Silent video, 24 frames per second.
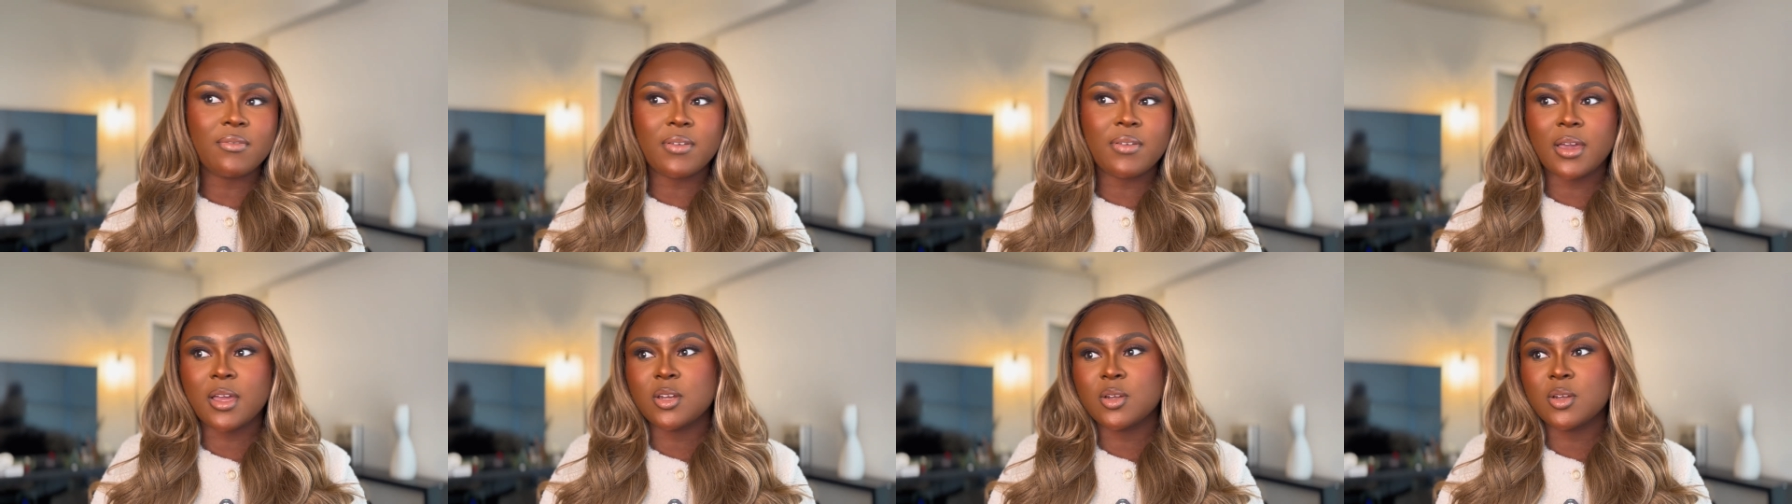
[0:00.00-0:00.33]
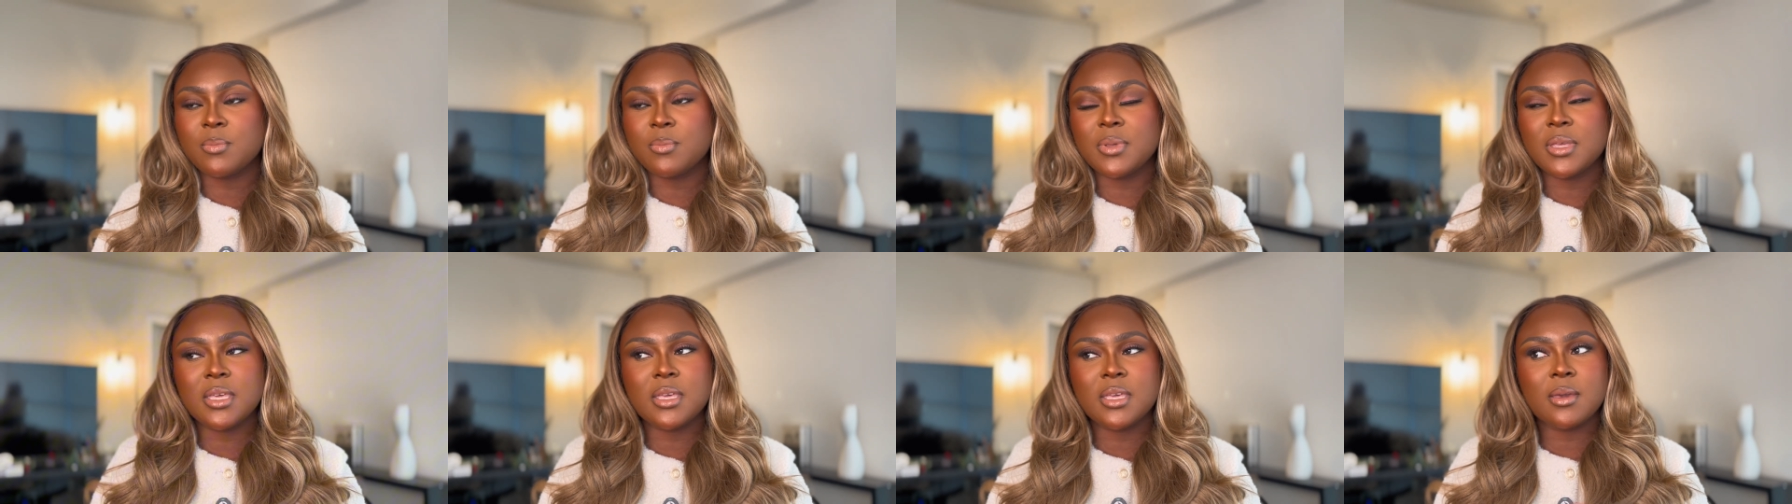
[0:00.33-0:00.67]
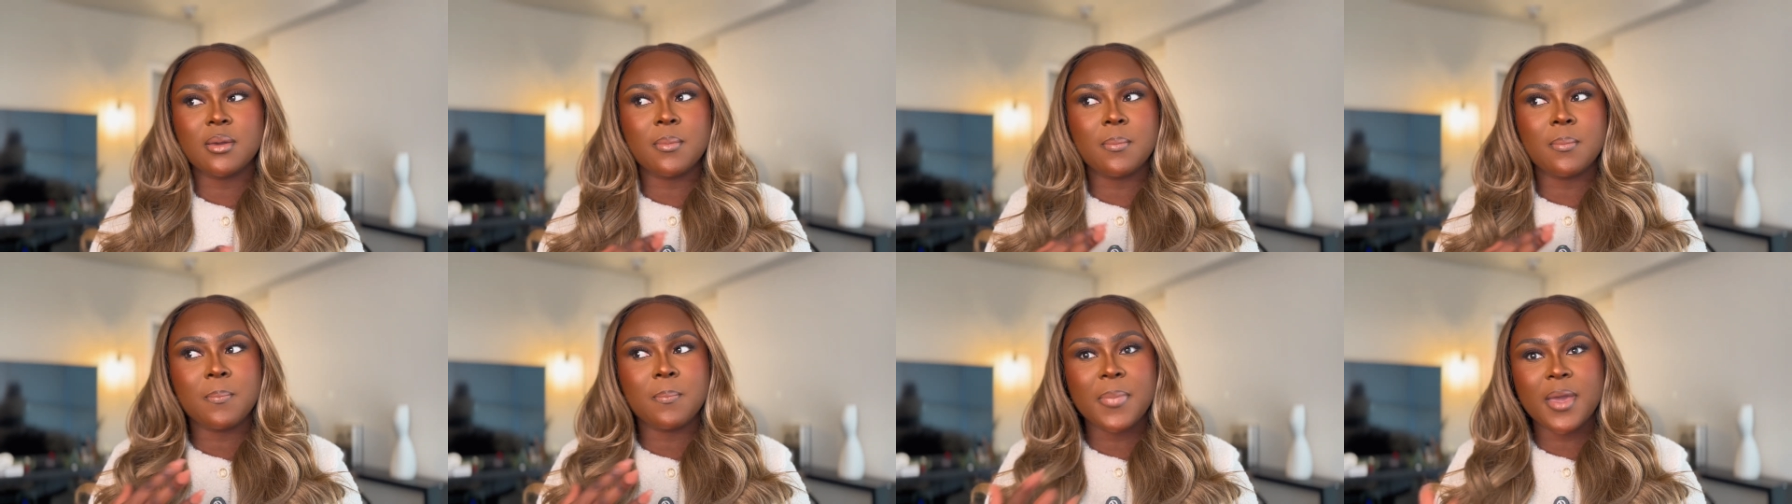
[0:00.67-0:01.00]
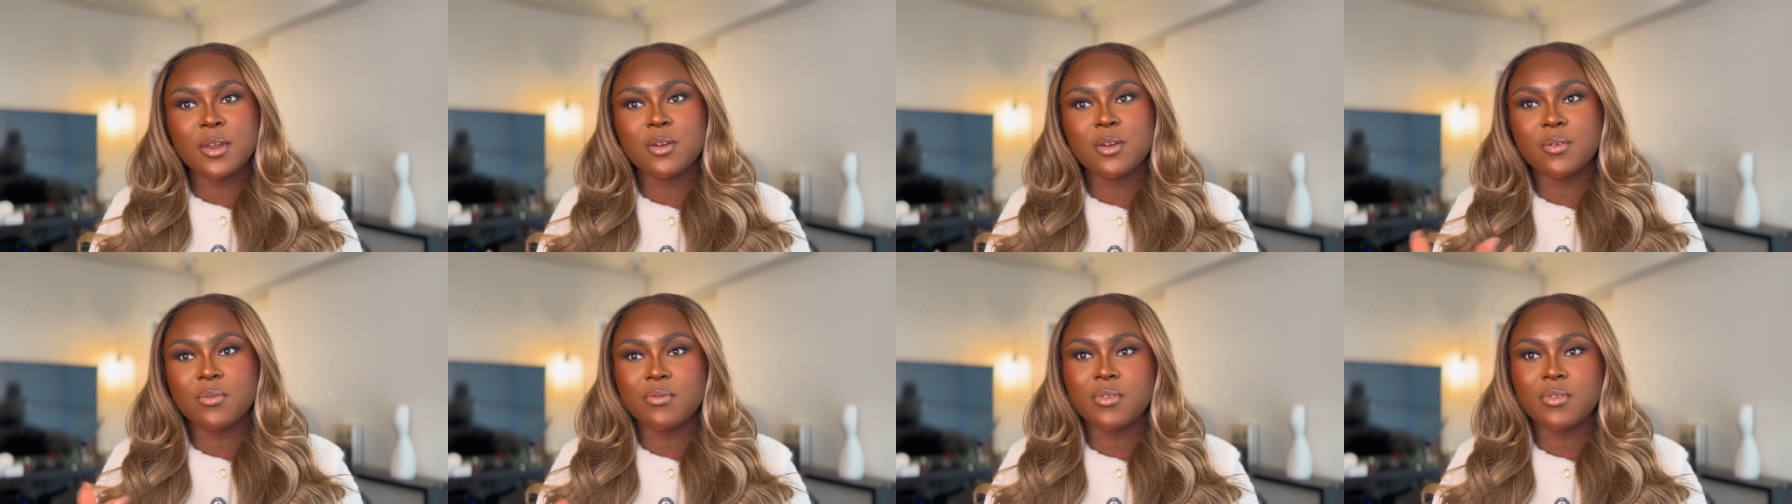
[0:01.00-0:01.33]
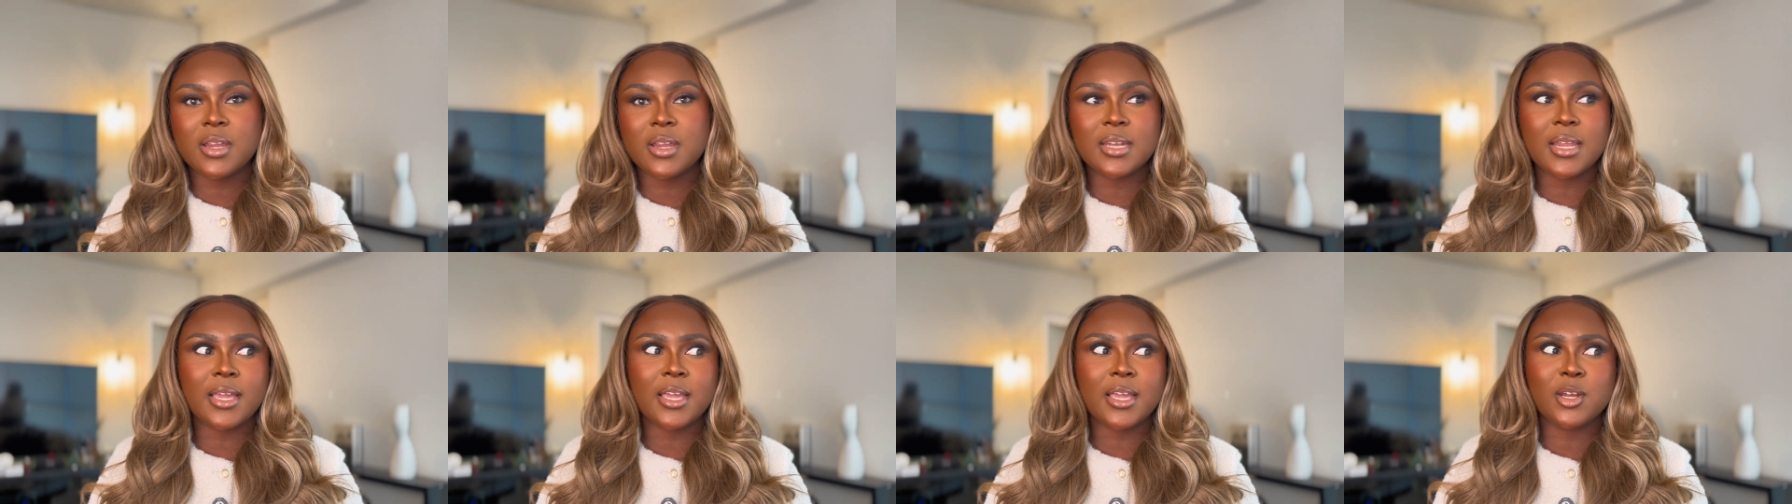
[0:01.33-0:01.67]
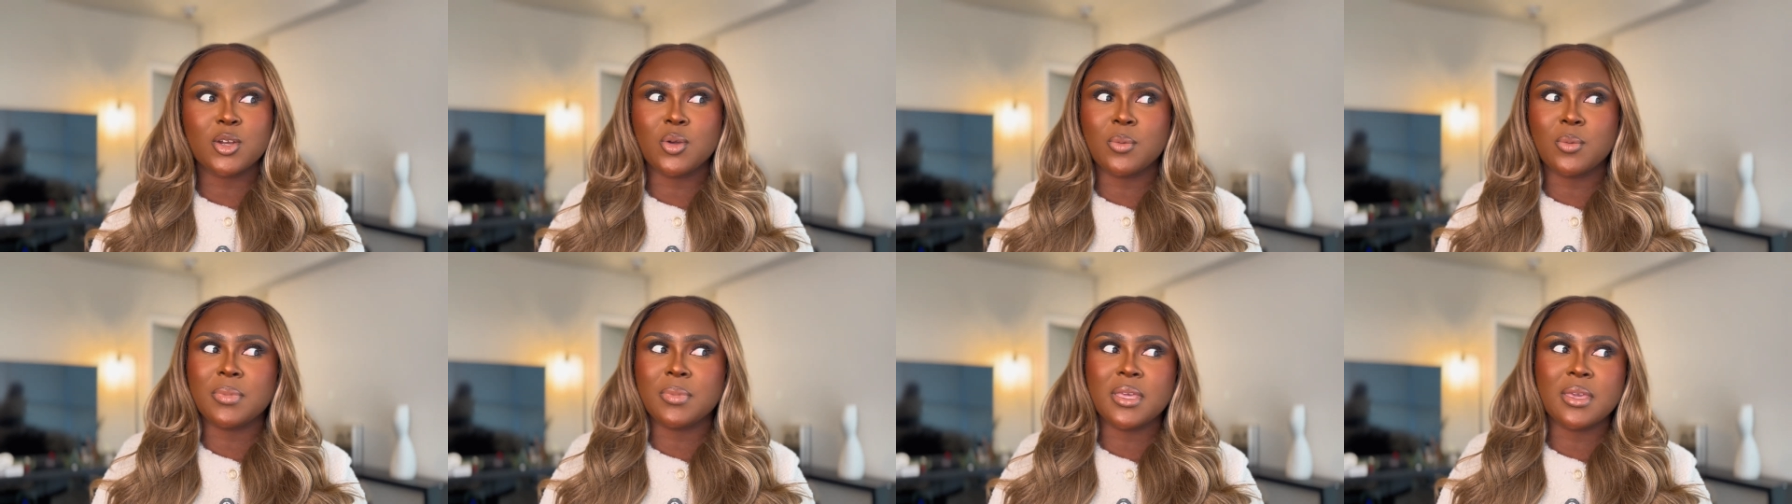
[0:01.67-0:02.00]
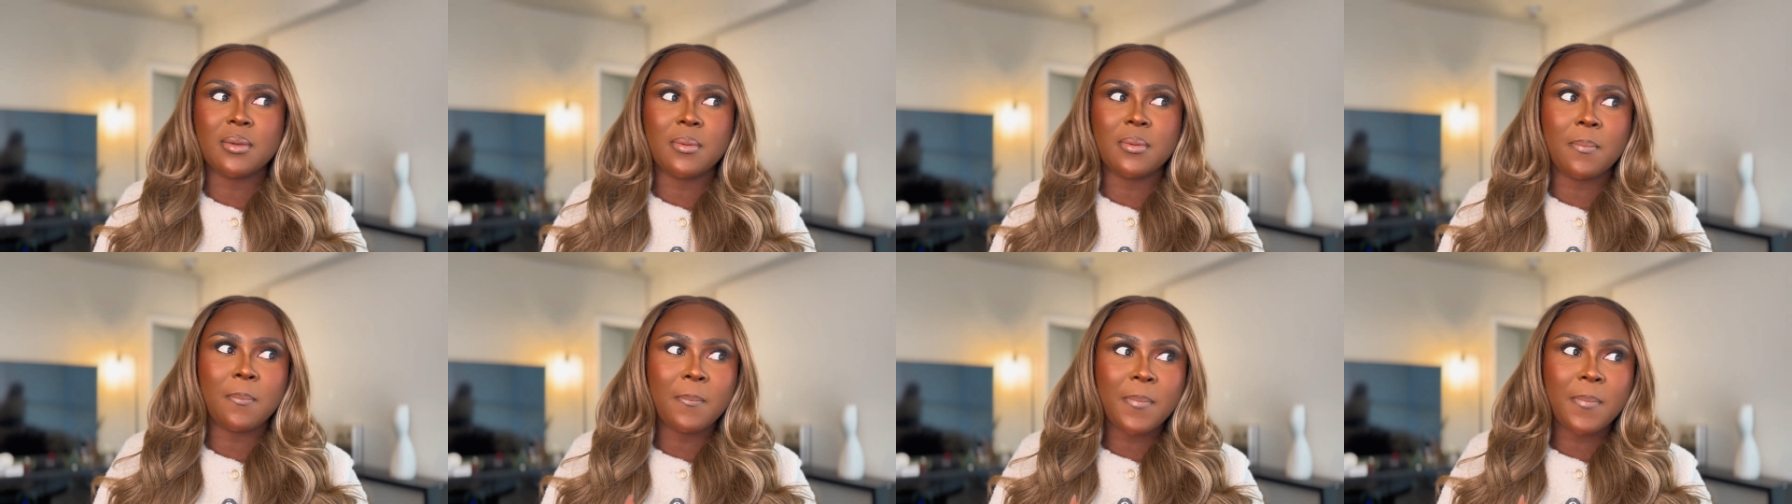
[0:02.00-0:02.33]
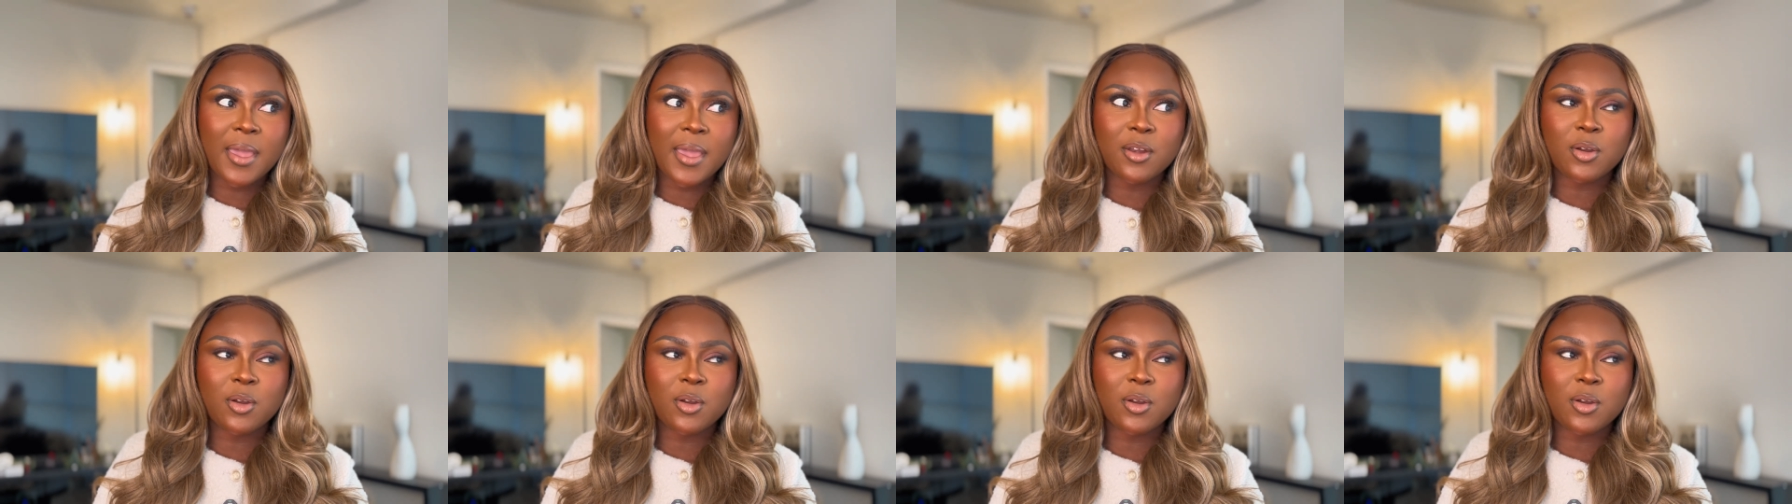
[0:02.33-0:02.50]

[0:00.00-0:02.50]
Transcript: I cannot be a better friend. I cannot be a better